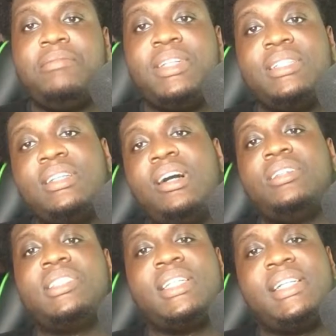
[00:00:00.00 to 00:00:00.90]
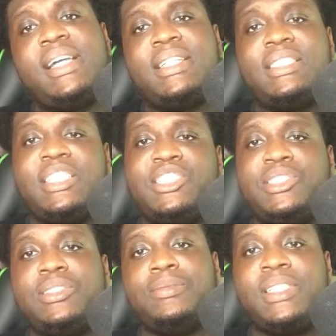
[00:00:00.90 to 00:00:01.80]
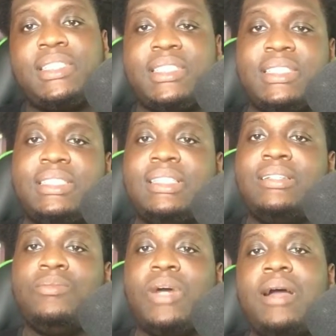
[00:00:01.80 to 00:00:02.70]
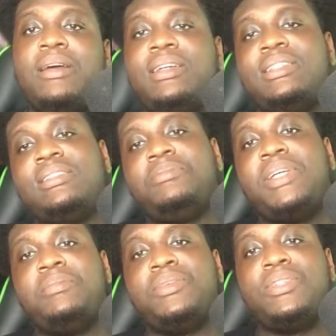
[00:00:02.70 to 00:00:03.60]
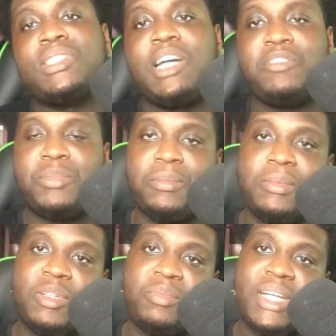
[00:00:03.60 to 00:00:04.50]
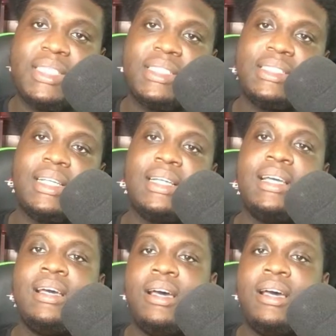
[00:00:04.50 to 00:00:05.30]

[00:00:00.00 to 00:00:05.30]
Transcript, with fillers: Then onto the next issue, which is why people also have a problem with the price, is that